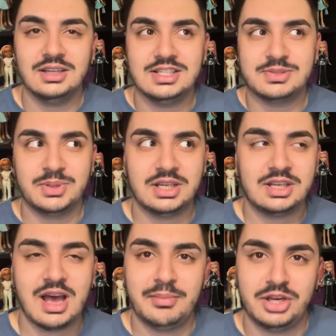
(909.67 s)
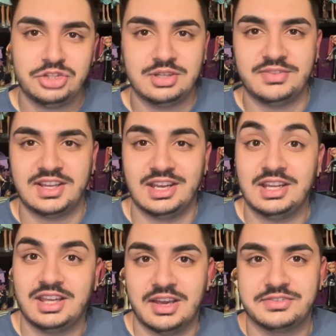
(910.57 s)
It's been a combination of like
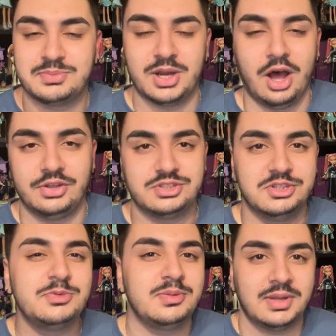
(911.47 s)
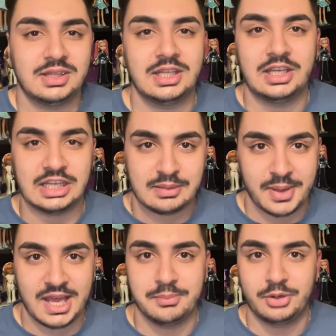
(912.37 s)
getting gifts, but also it's been mainly
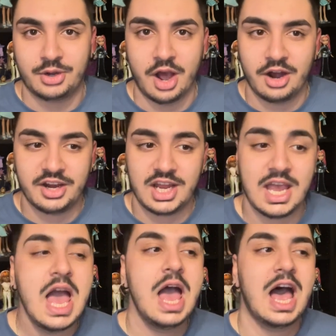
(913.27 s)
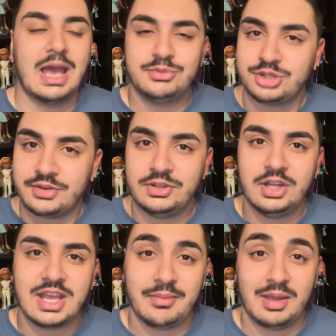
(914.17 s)
eBay, Mercari. I'm sure if you
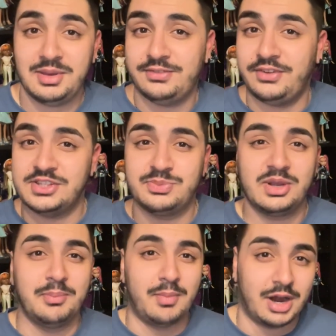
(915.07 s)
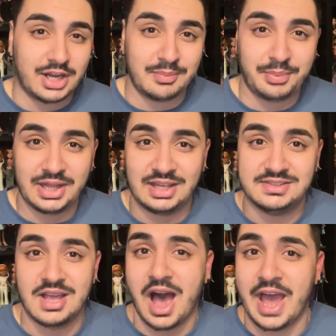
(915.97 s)
look at maybe Facebook
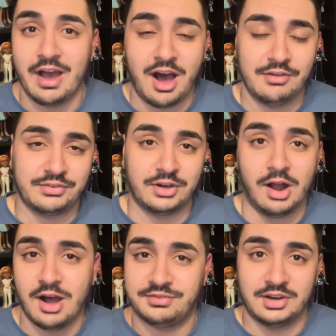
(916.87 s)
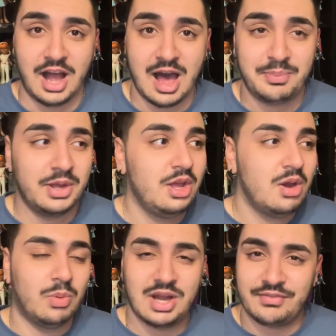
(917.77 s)
Marketplace, I offer, offer up,
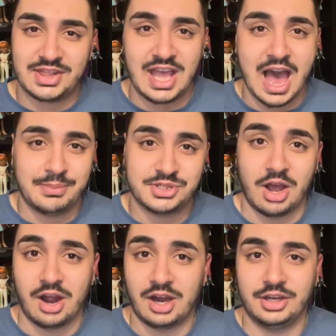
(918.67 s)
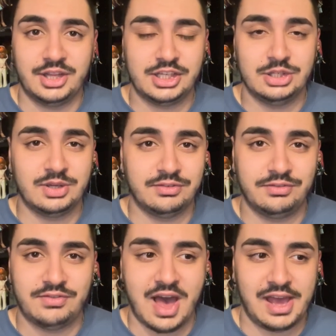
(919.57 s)
whatever the apps are, like you can
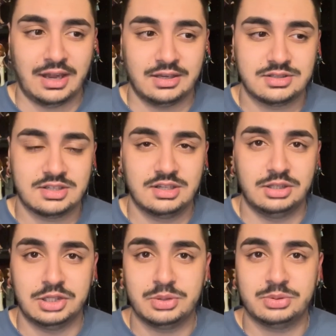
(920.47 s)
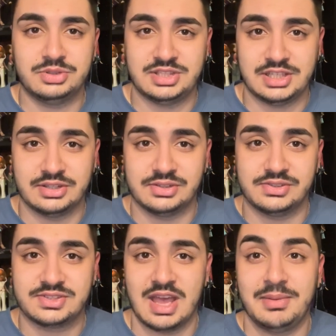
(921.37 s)
find local
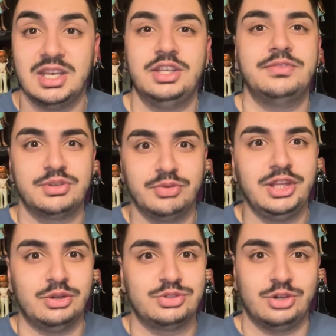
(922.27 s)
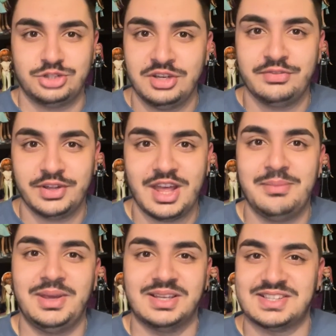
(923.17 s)
deals. I mean, you have to really go searching for
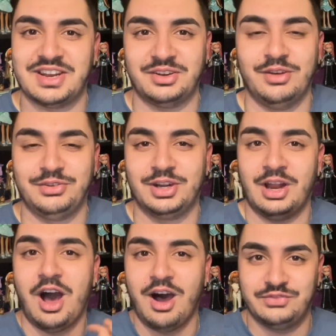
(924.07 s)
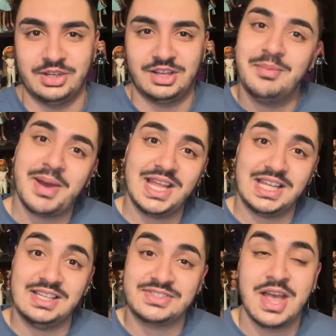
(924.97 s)
them because I don't know if you're going to often come by
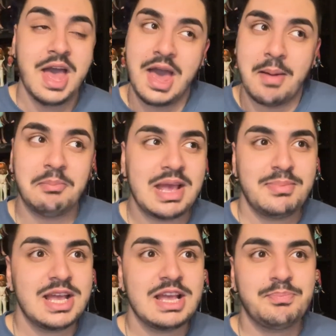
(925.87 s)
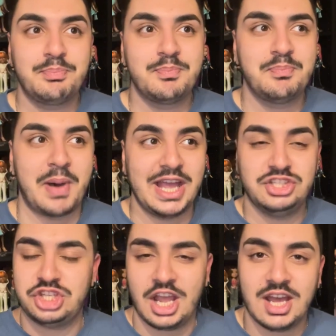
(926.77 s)
these. Maybe by
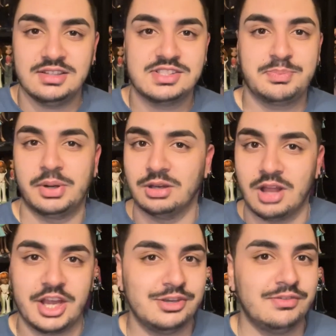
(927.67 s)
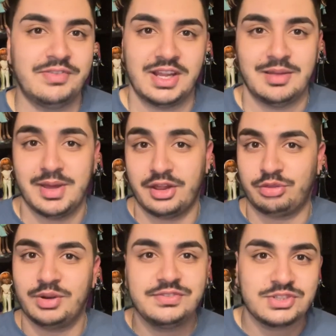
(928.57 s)
chance, per luck, you'll find them at a
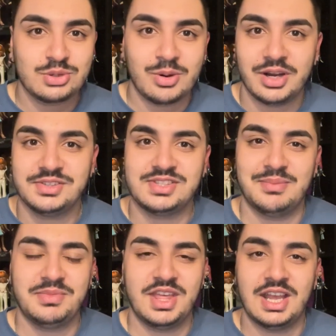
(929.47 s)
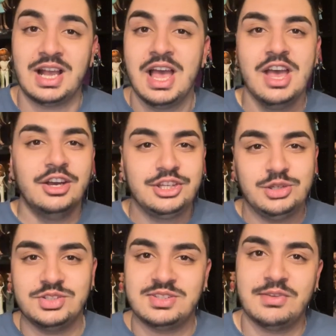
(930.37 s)
thrift store or something. You
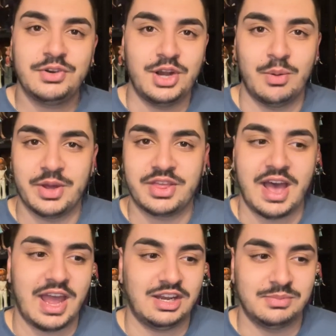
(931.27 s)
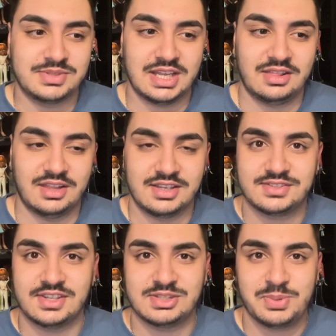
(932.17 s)
just never know with items like
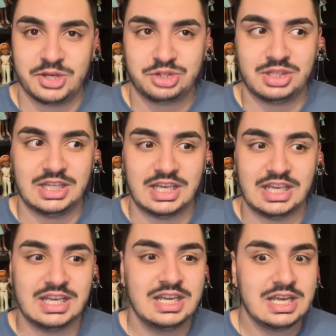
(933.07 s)
this, especially...